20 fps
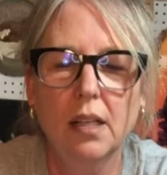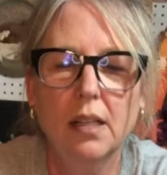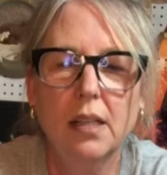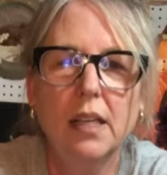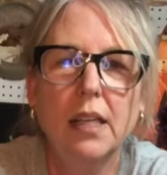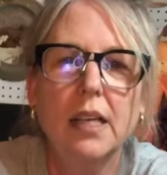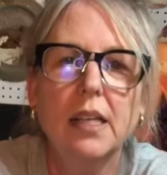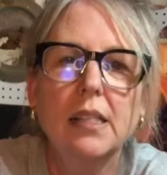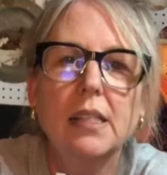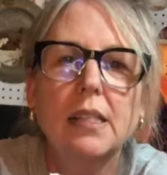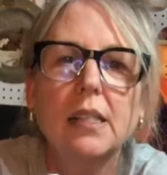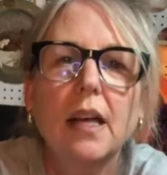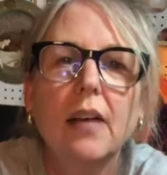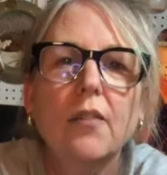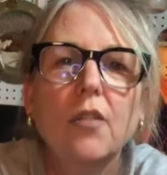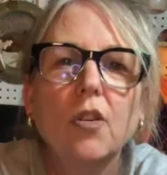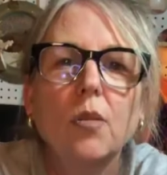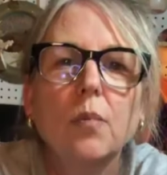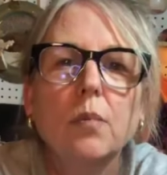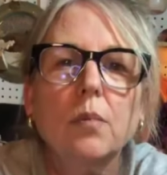the ends of
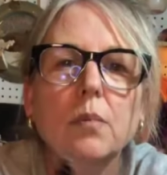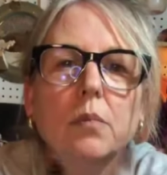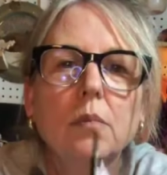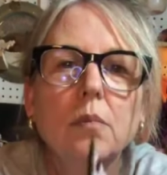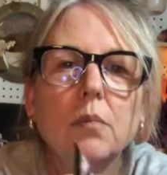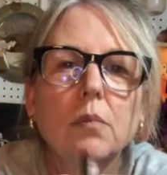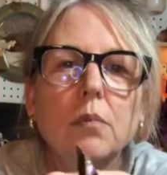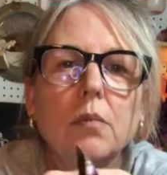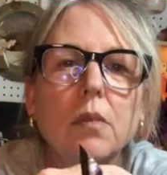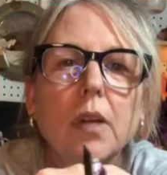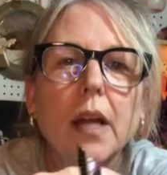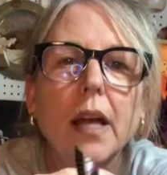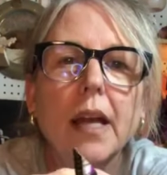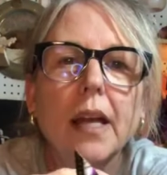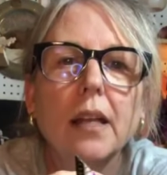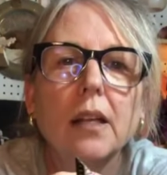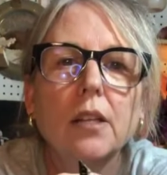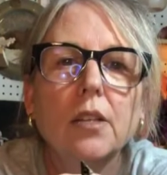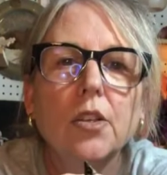them, right?